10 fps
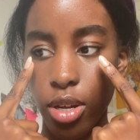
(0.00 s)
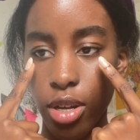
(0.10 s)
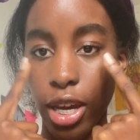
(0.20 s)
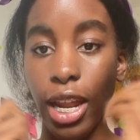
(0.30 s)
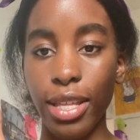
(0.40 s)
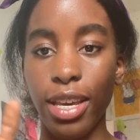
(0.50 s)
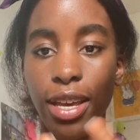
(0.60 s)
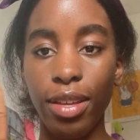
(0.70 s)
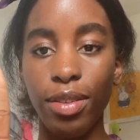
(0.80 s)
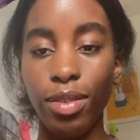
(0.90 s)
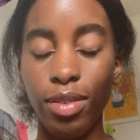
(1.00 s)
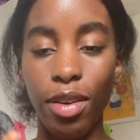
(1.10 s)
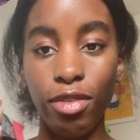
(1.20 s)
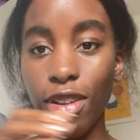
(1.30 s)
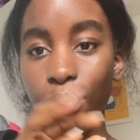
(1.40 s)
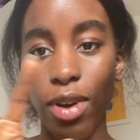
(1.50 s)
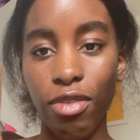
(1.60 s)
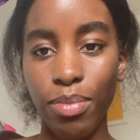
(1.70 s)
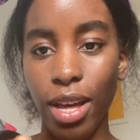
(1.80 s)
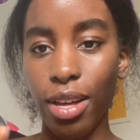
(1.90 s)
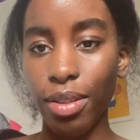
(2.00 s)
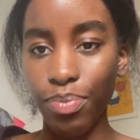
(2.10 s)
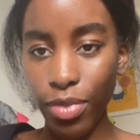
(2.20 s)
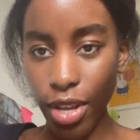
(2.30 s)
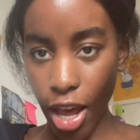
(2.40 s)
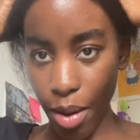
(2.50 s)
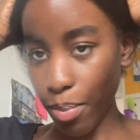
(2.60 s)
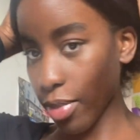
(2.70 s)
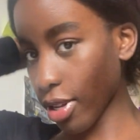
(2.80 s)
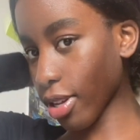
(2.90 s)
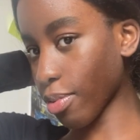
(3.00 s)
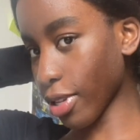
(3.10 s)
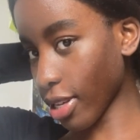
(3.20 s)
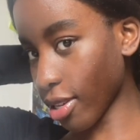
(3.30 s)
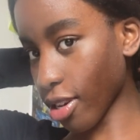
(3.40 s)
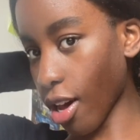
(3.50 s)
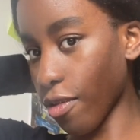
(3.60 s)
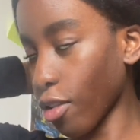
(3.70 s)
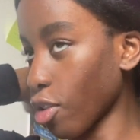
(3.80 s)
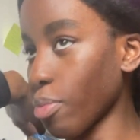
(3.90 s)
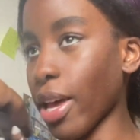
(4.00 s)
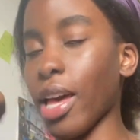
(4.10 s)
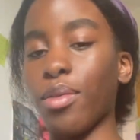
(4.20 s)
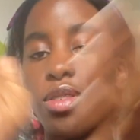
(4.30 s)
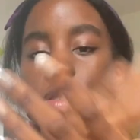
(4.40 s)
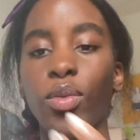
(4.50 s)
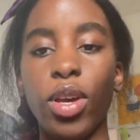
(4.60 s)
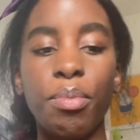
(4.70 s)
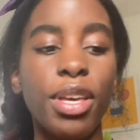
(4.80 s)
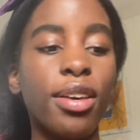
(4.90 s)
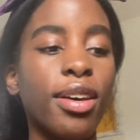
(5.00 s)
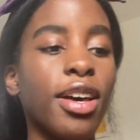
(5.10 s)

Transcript: classic. So I'm trying to work from that. Put this scarf on because my hair is just annoying me.